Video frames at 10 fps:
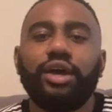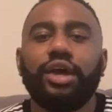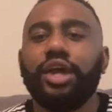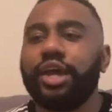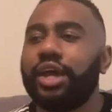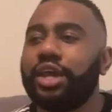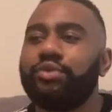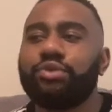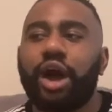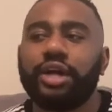And,
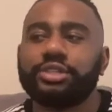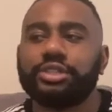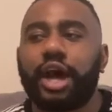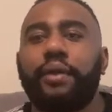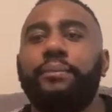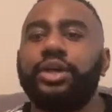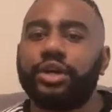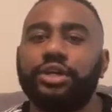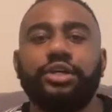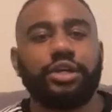you know, I just gotta be a
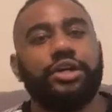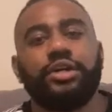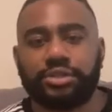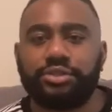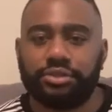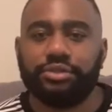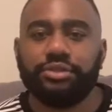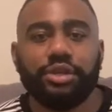good uncle